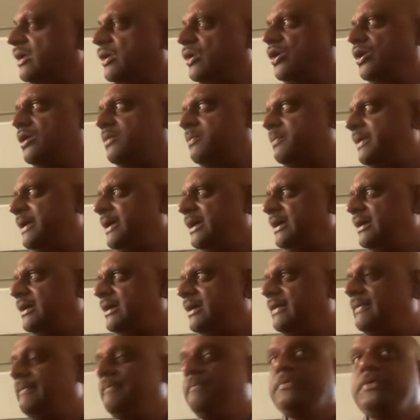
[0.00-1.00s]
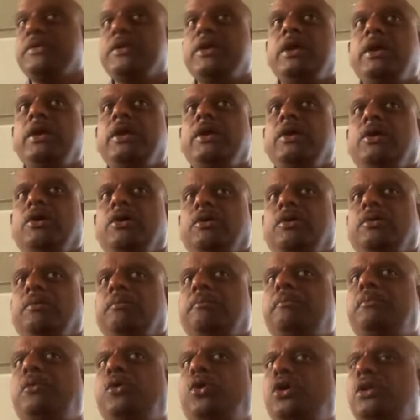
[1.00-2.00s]
Got me?
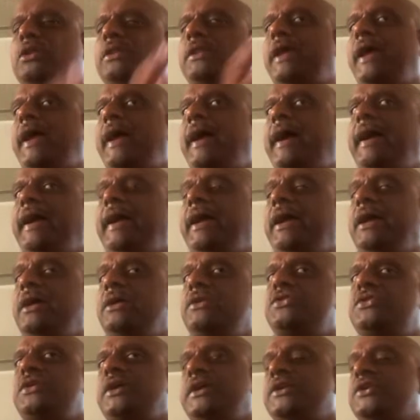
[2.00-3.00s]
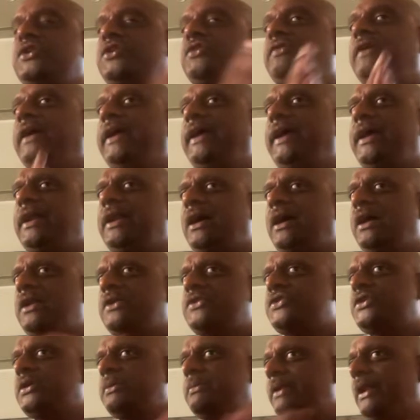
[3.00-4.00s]
Both AIS and Swire are
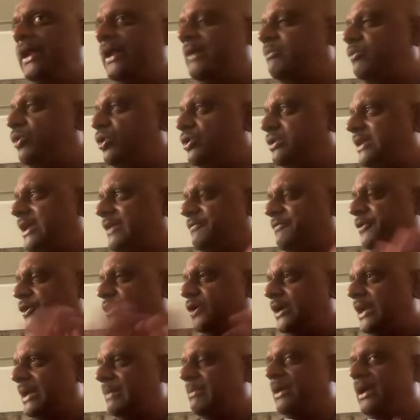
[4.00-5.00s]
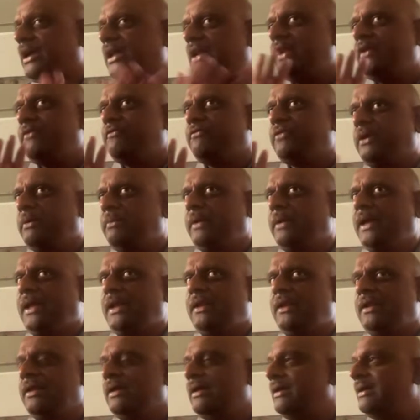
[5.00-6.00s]
similar. Both are phenotypically
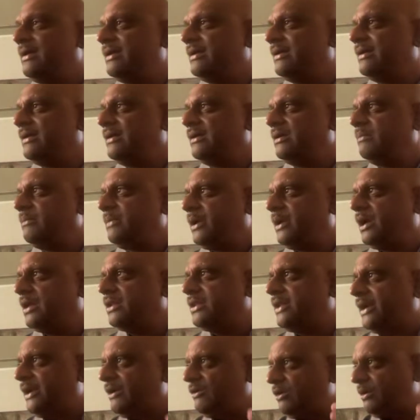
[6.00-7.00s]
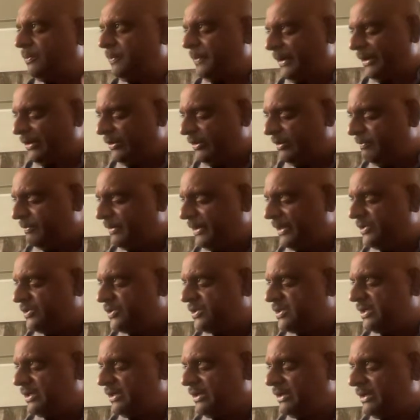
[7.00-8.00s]
female because the development of the
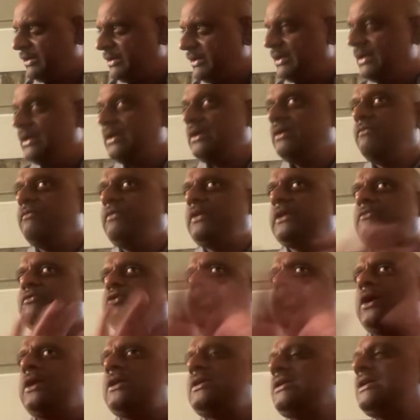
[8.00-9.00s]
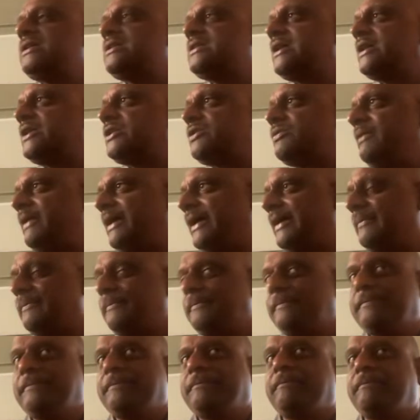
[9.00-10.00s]
breast with 46XY.
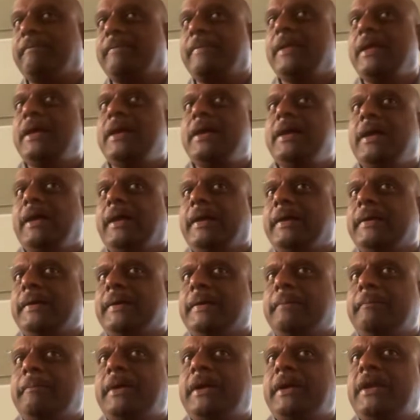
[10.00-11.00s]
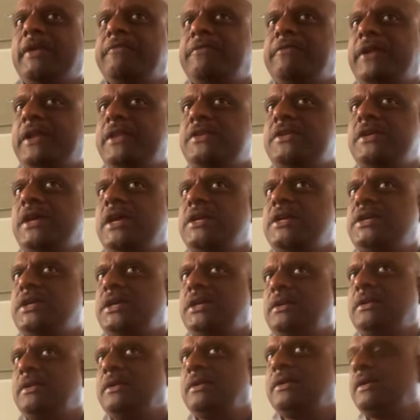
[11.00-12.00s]
But
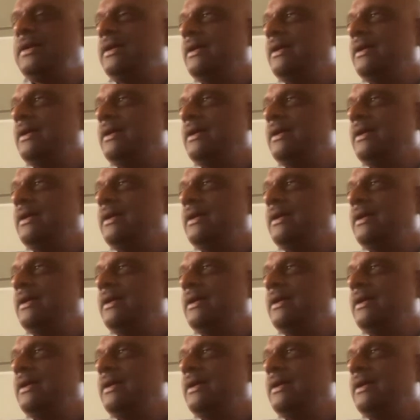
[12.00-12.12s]
differentiation,